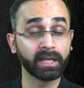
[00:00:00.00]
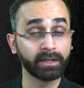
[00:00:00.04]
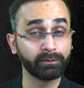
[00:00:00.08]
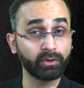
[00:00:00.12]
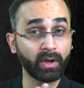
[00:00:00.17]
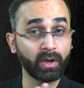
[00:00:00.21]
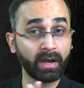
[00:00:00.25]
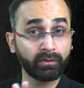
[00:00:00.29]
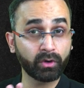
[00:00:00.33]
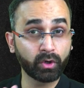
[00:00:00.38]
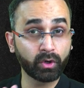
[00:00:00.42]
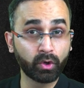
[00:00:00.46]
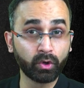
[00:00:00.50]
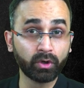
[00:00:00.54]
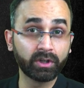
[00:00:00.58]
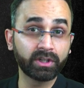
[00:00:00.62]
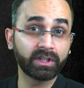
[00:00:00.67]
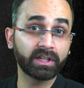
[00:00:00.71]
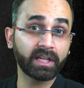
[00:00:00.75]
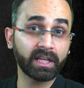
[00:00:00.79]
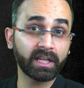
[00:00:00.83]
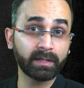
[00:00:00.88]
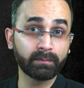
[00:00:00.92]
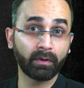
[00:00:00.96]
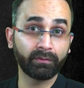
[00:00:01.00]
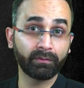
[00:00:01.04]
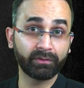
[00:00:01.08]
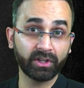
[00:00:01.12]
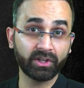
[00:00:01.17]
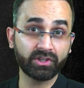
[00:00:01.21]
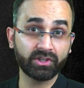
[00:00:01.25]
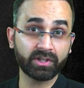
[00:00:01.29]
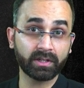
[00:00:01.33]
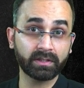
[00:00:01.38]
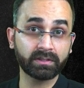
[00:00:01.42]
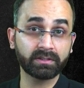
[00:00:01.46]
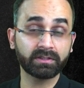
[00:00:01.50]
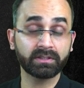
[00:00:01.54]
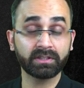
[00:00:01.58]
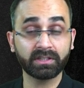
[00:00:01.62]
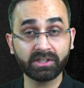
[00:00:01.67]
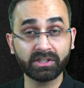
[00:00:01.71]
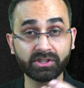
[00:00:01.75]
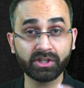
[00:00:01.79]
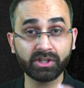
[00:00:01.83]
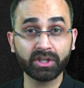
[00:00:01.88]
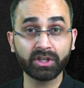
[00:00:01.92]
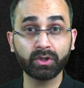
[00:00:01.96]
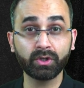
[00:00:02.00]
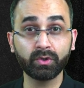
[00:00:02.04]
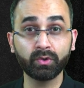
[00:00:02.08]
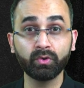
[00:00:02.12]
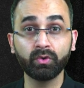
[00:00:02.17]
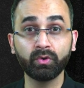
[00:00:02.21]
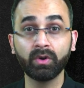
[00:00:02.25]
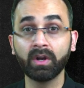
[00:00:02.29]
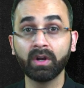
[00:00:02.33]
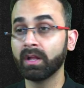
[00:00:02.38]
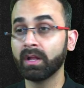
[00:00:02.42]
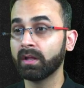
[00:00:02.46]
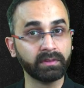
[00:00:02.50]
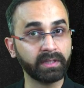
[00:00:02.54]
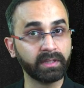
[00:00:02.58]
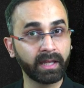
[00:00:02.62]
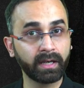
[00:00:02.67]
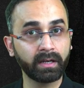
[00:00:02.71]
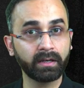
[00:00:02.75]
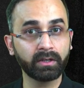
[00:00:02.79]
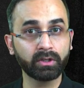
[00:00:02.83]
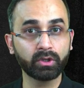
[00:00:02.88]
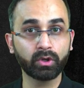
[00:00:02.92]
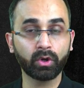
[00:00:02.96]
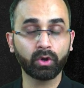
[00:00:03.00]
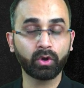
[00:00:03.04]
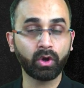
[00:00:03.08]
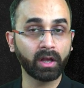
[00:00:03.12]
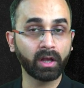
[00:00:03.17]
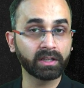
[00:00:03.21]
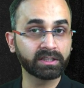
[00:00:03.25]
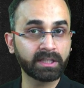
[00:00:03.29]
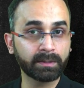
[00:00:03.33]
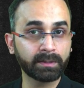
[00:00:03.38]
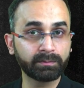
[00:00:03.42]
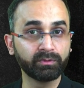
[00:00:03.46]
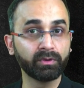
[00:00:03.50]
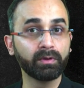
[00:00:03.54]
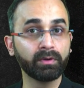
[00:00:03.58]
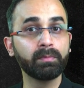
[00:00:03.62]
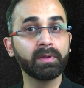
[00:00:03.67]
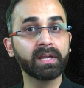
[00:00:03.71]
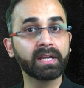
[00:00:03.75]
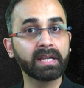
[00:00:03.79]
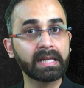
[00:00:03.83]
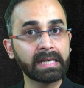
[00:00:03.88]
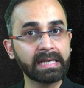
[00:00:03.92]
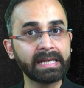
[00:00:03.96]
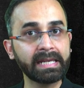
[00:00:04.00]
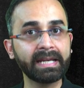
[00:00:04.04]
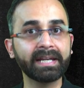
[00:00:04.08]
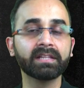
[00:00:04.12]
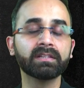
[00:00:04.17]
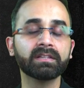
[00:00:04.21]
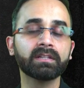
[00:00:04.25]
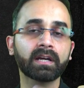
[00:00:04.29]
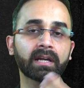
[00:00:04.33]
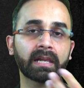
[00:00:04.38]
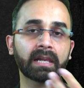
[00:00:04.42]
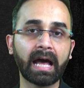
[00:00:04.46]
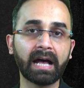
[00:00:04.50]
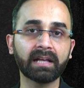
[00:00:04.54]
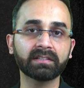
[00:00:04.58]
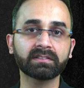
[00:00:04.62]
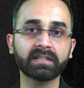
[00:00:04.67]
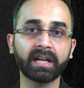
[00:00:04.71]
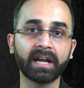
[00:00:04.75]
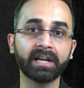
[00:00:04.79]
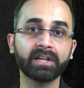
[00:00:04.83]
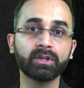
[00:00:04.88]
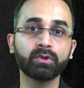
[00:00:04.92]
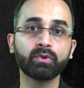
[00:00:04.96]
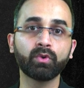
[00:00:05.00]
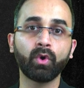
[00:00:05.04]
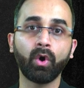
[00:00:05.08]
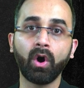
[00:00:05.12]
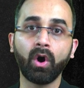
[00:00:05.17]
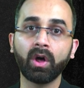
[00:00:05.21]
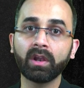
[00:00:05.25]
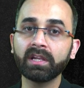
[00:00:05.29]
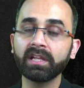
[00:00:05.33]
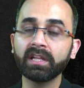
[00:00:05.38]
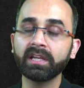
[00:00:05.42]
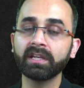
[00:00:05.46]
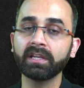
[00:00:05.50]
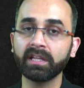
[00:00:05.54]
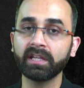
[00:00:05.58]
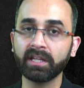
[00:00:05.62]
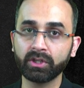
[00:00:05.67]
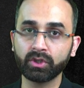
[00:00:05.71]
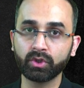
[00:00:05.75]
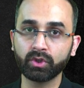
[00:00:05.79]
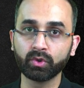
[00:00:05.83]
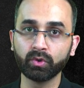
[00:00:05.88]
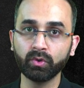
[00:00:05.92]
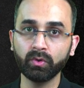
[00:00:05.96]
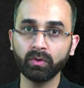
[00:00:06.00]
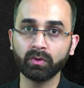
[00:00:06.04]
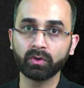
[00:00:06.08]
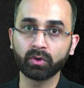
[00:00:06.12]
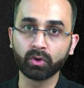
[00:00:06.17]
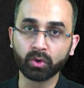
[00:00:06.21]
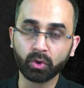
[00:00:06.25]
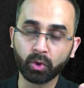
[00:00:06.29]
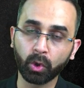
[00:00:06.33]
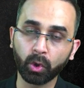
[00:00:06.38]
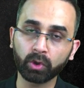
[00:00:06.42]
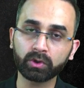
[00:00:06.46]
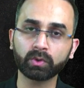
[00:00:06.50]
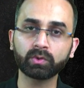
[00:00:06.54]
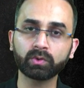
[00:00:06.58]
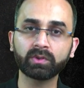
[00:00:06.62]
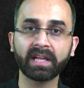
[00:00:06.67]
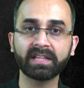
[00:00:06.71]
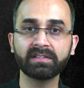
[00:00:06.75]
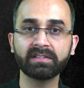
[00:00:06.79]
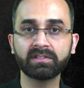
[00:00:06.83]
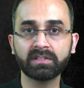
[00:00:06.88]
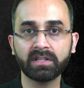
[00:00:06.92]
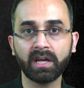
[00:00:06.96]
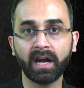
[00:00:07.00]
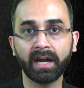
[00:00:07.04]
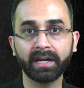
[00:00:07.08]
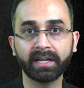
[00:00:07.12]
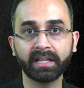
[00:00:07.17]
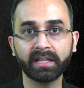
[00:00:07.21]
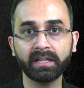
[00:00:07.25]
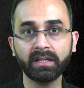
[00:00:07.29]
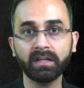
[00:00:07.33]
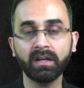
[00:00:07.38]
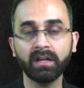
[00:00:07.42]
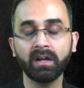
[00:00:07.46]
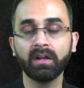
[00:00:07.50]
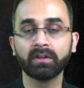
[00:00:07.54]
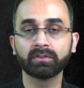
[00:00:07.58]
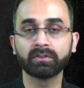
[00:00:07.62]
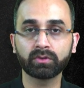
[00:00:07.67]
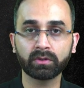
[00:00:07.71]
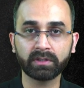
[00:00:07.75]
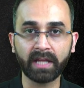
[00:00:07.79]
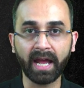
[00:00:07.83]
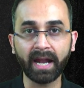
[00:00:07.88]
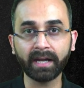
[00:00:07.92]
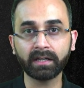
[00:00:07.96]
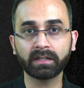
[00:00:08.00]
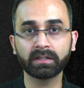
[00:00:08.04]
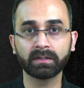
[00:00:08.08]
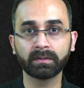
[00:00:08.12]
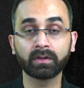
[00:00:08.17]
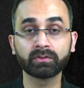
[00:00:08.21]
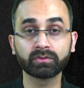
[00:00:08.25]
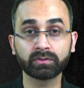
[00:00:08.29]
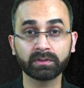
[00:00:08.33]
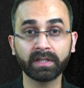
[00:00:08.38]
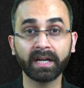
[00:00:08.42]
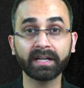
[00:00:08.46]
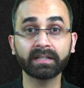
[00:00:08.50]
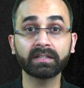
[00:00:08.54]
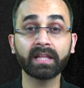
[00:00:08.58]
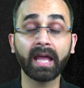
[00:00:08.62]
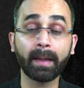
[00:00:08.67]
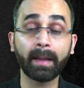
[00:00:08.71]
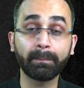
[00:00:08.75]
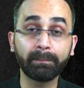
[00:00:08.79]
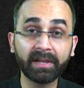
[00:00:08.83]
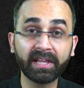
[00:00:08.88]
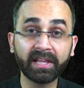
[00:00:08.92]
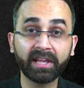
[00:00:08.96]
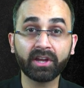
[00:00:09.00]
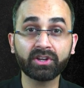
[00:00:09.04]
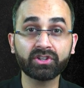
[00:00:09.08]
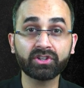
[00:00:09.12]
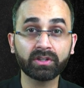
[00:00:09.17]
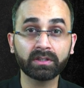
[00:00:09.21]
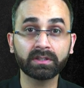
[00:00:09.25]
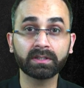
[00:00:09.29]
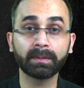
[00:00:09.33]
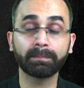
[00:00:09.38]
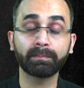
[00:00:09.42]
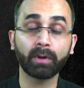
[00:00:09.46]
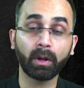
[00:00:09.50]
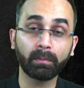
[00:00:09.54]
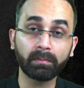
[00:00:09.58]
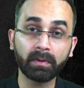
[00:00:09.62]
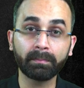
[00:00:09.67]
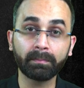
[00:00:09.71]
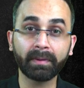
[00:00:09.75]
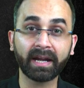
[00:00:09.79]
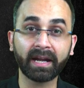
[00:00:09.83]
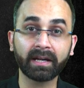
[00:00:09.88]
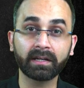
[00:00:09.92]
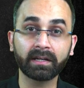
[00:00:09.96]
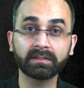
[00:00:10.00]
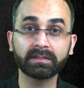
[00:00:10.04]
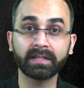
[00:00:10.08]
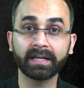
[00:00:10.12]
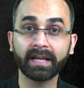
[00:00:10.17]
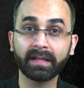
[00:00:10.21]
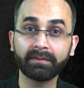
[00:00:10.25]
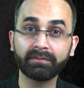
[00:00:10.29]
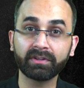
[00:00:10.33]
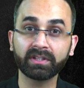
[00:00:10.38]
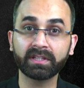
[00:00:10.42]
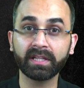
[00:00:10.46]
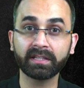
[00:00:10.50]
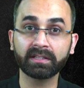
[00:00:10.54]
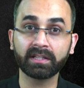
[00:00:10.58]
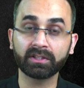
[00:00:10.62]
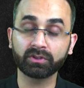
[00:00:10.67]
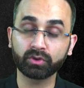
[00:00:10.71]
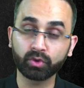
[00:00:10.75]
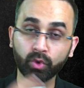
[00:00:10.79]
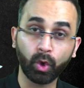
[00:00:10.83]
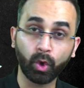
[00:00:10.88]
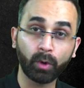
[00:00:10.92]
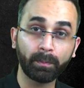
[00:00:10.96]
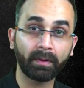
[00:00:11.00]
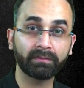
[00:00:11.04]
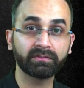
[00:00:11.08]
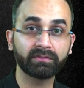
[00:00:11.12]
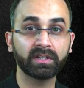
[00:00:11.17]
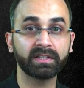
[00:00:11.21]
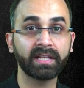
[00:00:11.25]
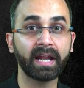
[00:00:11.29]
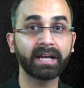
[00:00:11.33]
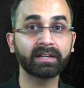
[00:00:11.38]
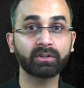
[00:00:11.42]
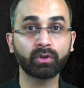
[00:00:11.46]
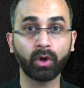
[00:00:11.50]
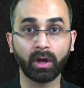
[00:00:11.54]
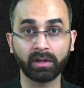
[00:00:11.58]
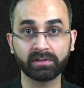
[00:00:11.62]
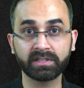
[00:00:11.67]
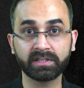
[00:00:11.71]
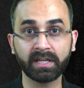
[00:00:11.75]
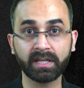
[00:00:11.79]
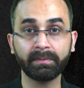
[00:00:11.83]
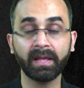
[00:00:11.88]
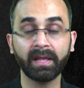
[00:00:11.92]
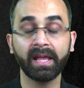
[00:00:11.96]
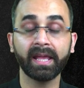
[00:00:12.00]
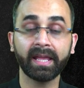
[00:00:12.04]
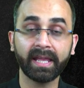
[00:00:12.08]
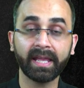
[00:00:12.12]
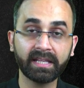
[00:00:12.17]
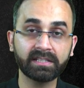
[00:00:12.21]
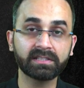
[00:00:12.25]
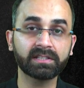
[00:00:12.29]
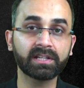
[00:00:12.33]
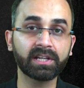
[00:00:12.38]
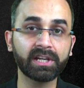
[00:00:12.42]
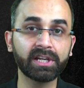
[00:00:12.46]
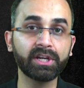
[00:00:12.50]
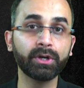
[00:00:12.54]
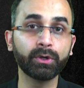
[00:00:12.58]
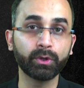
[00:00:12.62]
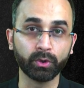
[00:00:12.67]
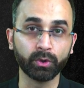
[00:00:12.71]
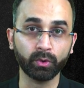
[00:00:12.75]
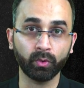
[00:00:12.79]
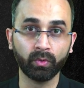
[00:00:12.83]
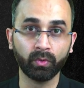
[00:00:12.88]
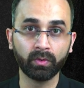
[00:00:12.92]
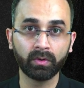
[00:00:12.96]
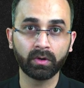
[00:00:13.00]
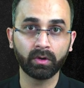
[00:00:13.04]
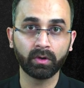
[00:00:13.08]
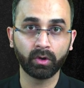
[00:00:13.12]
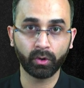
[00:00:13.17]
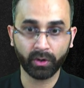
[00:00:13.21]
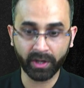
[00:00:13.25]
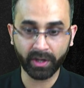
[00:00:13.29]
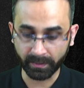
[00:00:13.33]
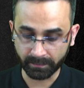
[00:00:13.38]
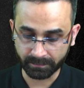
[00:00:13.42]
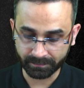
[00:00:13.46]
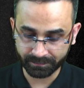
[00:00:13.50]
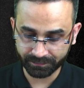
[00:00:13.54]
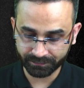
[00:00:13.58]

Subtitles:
If you have a good team of teachers teaching you, then your concept will be cleared in the class and you only need to go through the NCERT so that the application, the problem practice and everything, the scope of that concept is clear to you. Okay.